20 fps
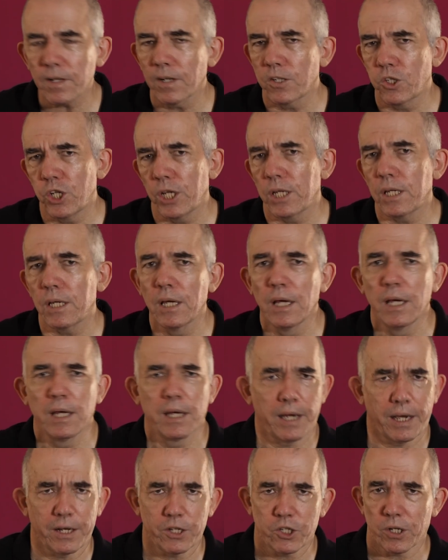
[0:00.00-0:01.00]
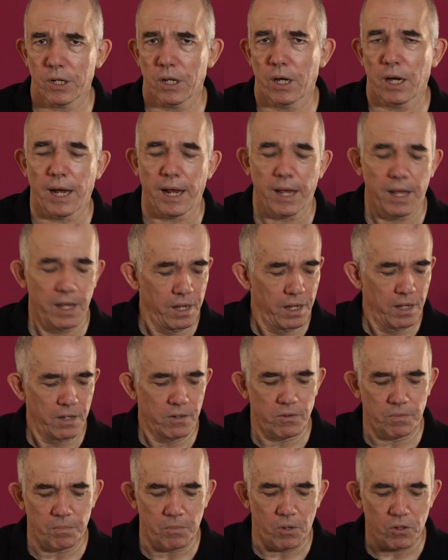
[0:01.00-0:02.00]
G, H and I
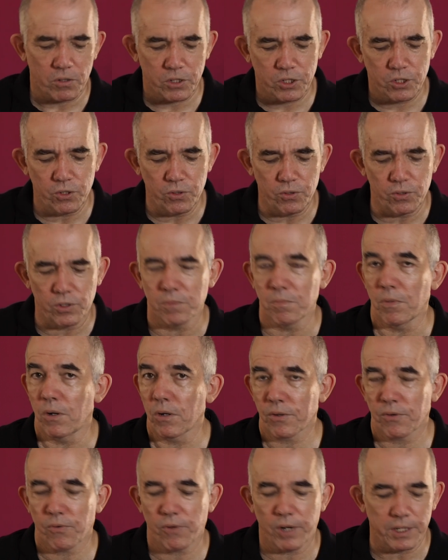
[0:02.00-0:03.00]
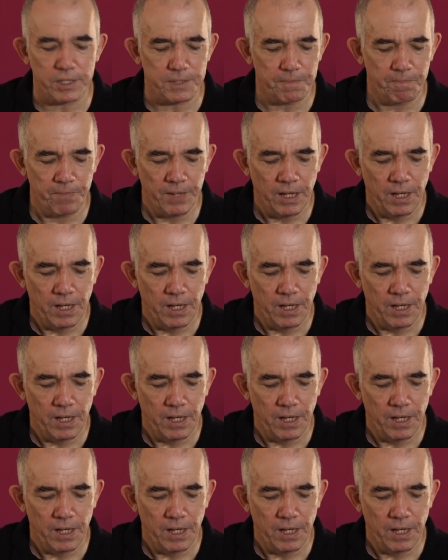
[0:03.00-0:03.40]
on Mark 2s and Mark 3s.